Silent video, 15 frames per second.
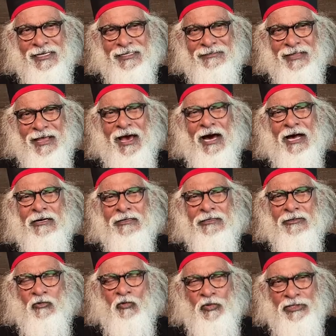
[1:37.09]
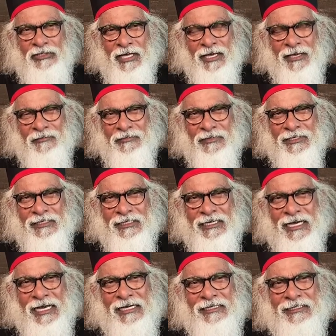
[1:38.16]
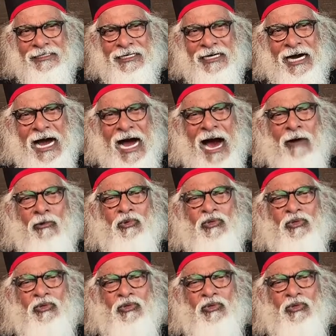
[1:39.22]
they are with him. How